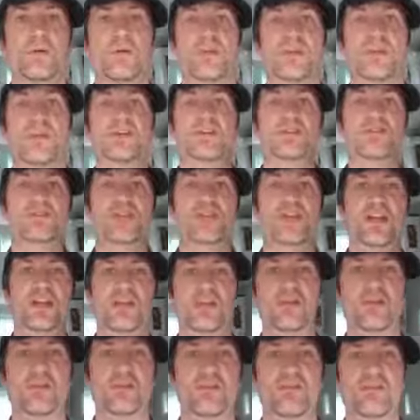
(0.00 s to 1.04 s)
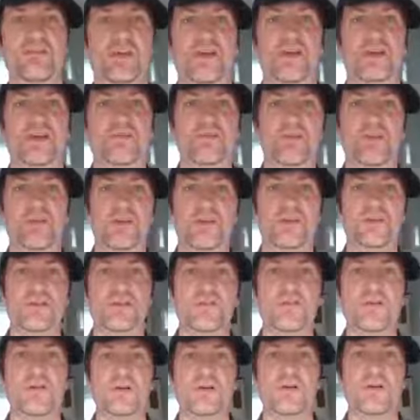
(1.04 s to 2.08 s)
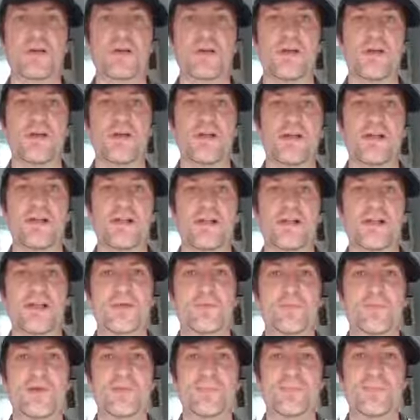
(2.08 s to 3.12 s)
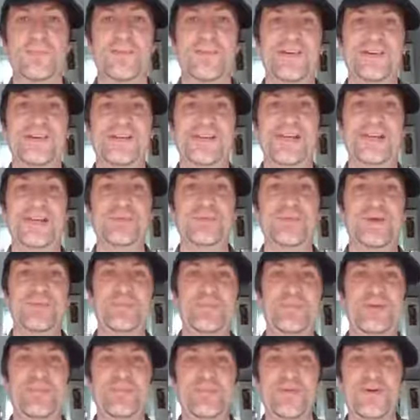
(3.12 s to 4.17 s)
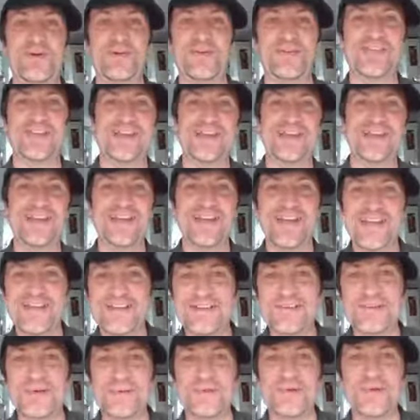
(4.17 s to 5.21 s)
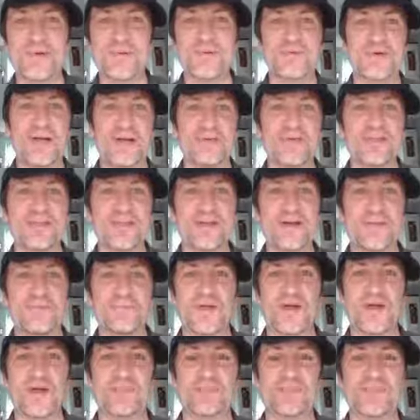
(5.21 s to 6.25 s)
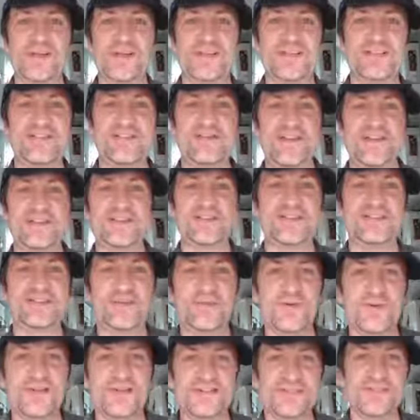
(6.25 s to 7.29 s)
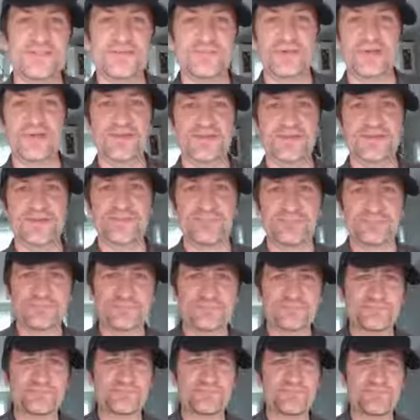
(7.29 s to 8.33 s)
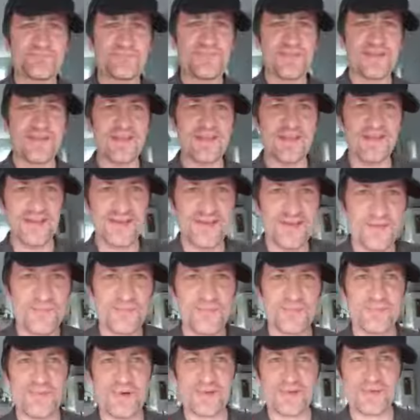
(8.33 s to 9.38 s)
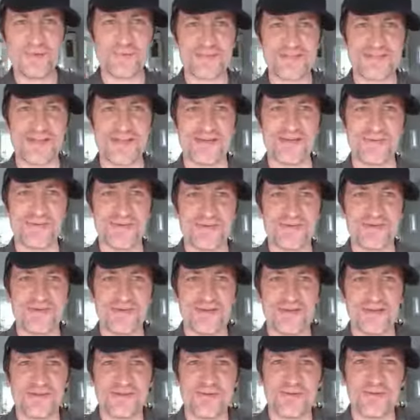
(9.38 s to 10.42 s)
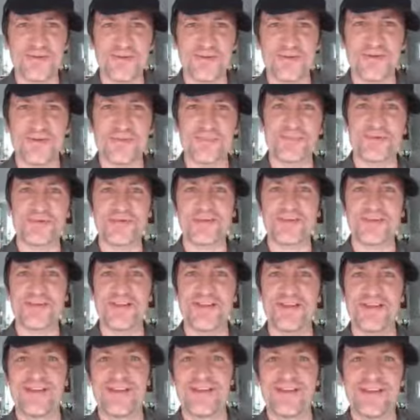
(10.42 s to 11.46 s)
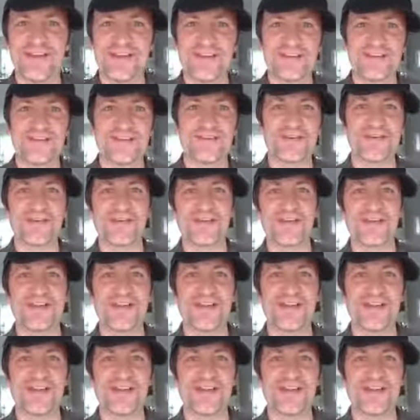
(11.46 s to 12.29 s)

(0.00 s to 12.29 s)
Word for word: Thanks, Jane. Find it very useful. Lynn Wheatman, what are they? So I'm coming round to that. I'm pleased you've asked these questions because my mouth was getting a bit dry talking too much. So